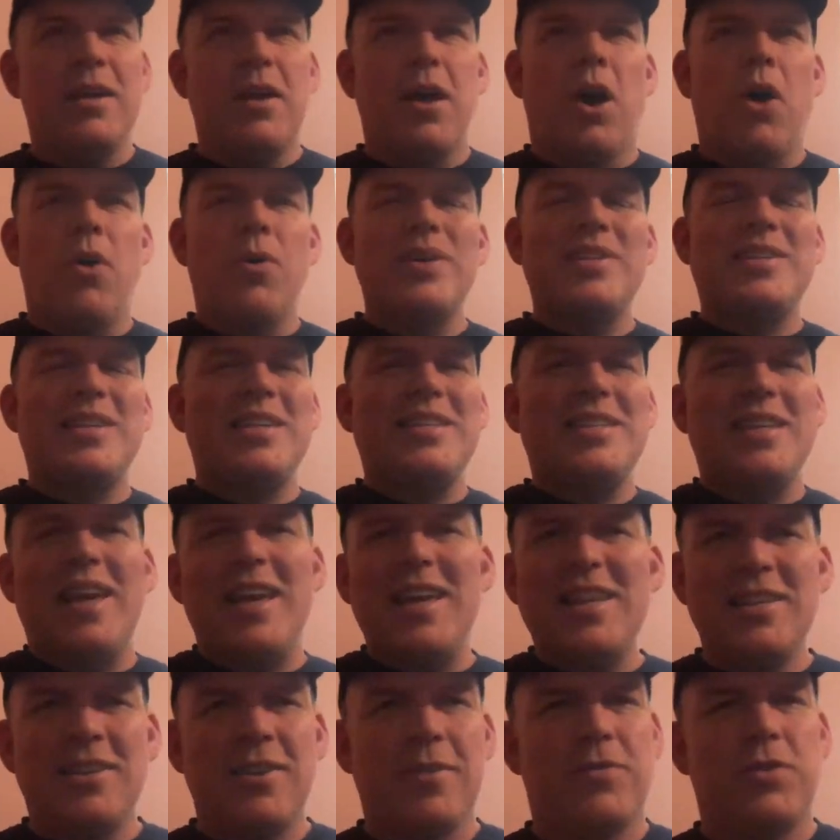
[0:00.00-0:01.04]
always
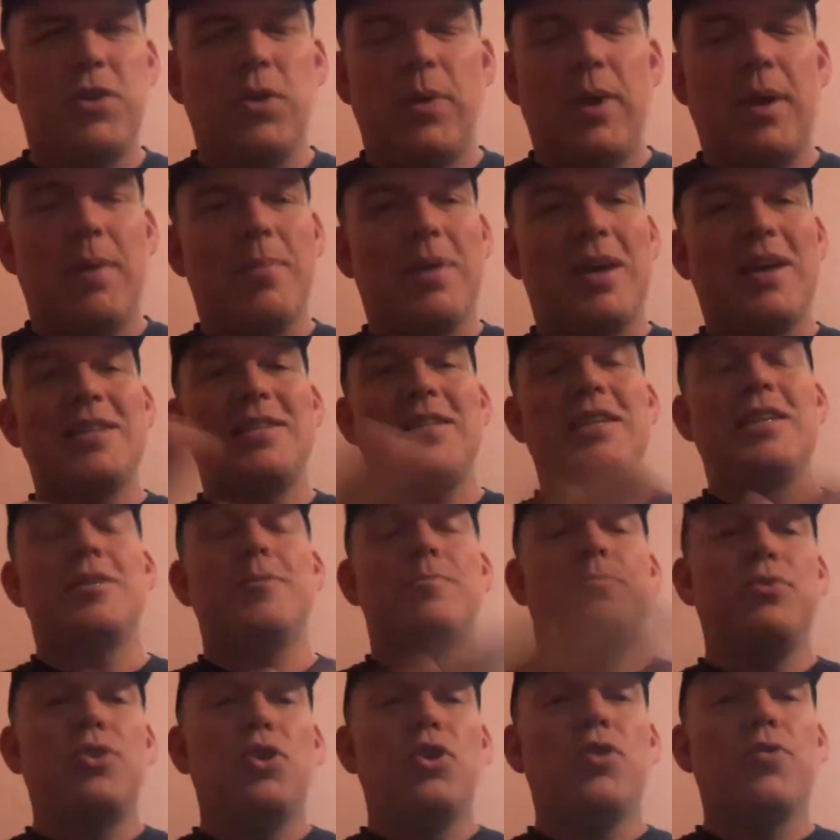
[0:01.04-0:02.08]
attentive to Him, because He is
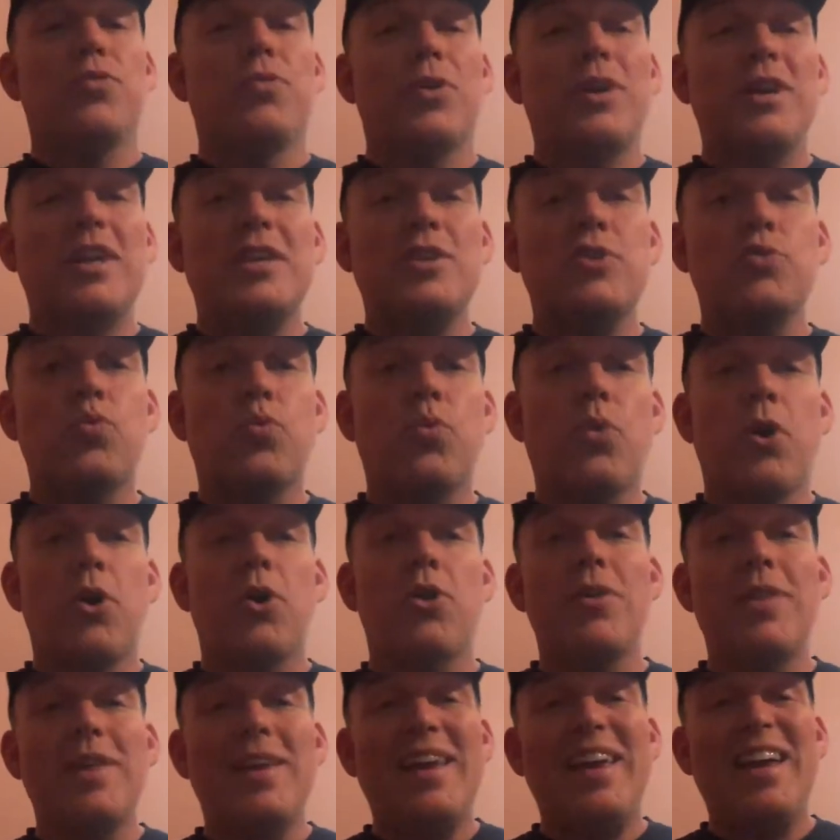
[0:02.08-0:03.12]
beautiful and He is
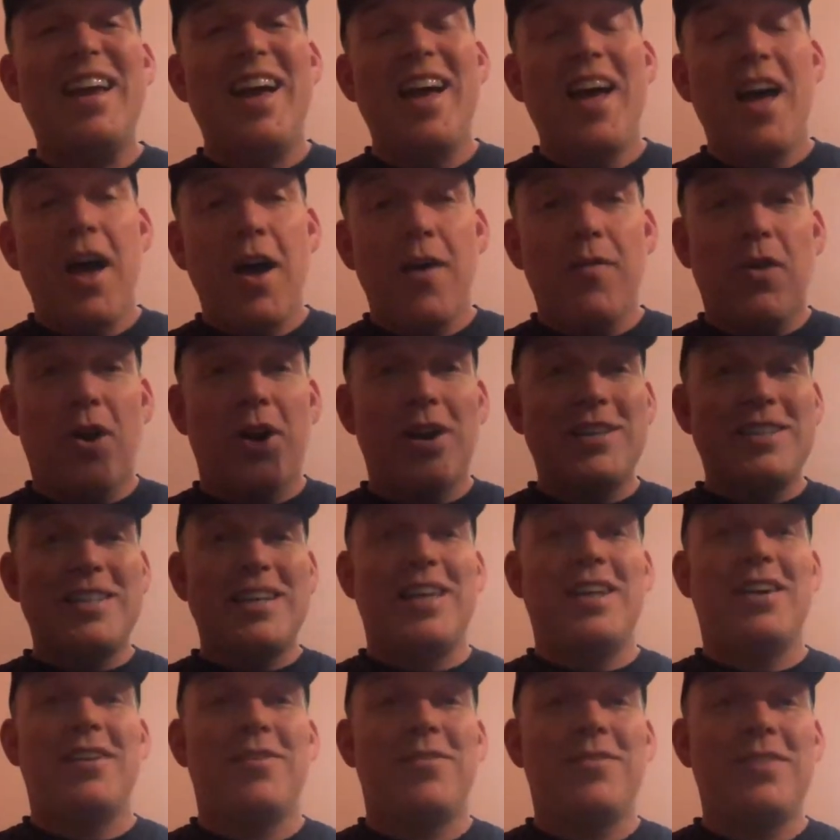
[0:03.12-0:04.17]
worthy of our
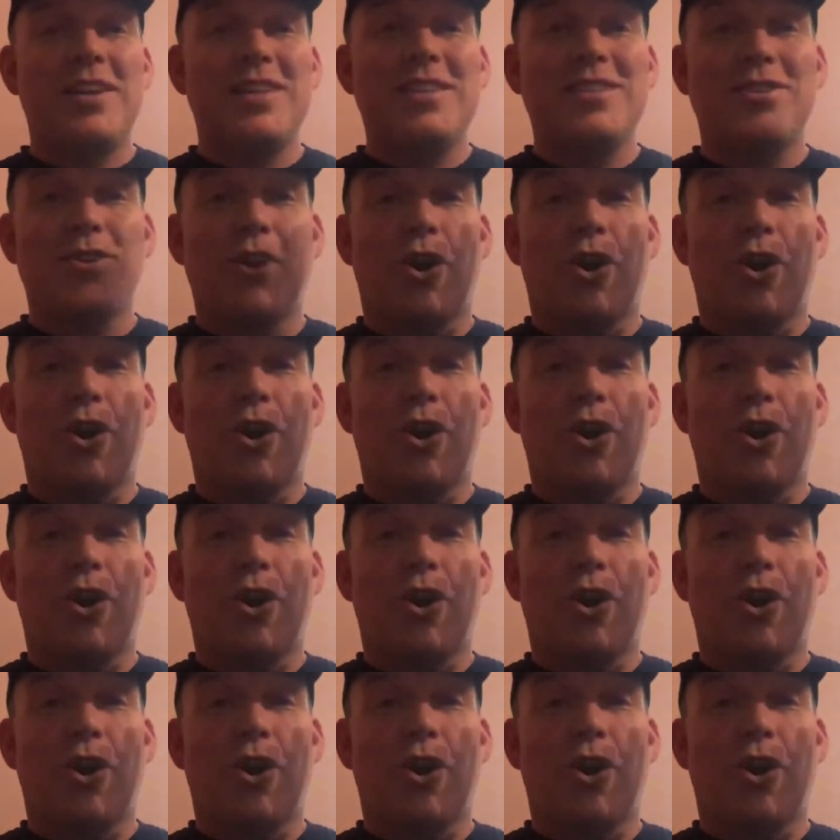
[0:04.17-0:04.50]
attentiveness,